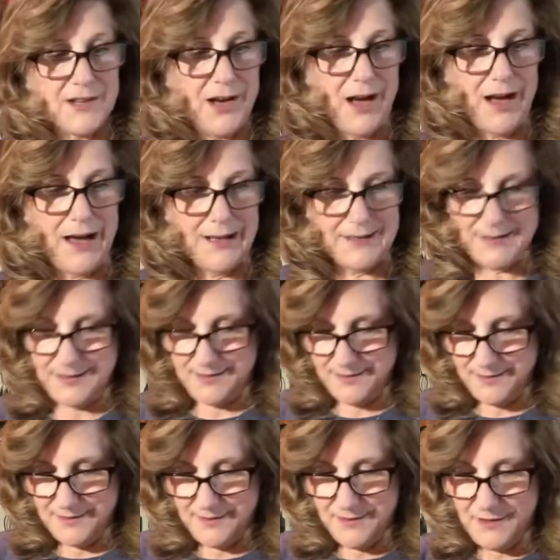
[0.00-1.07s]
got
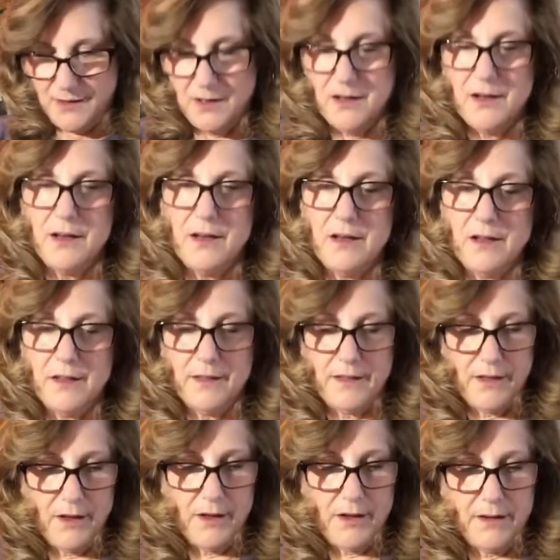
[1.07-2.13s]

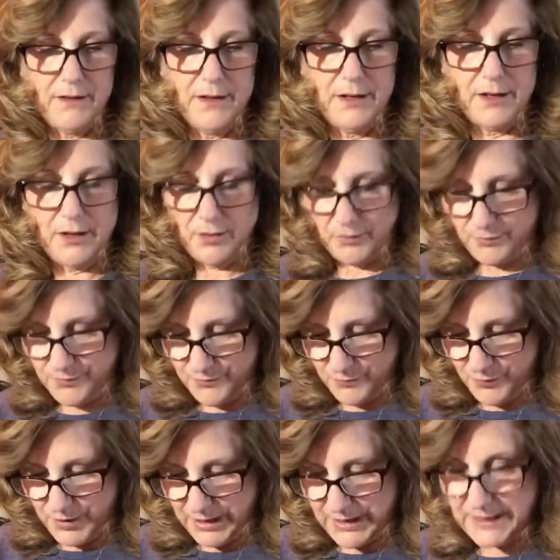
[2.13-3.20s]
the,
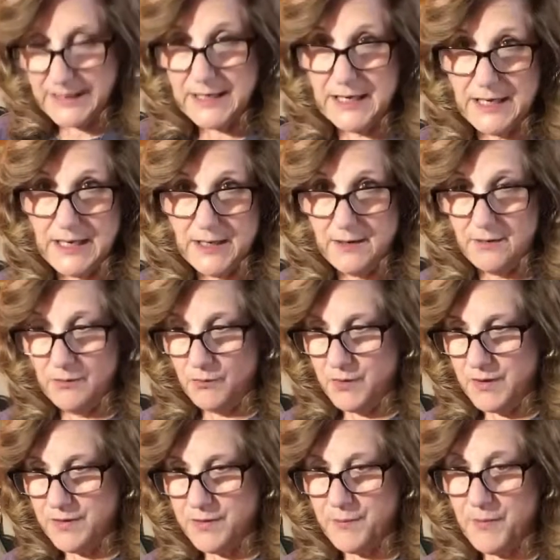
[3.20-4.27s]
what I need
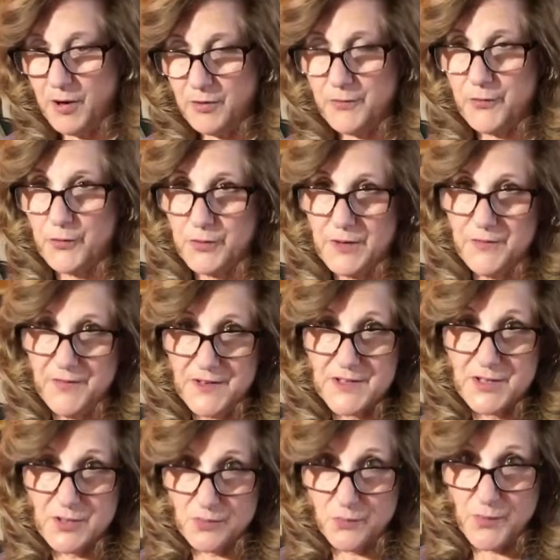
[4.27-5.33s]
with the monk fruit, if
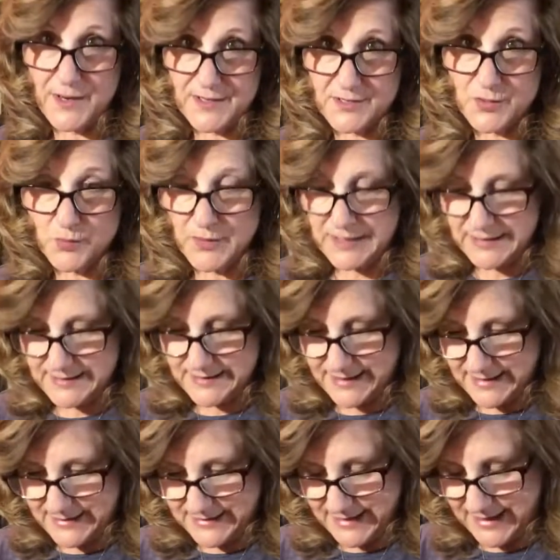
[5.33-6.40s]
it's as sweet as
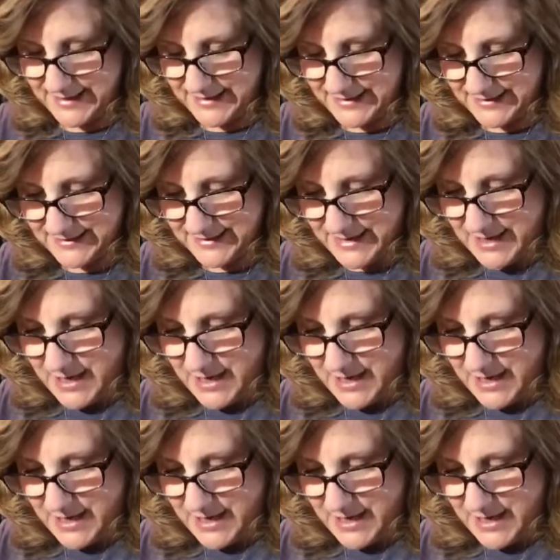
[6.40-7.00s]
they say it is.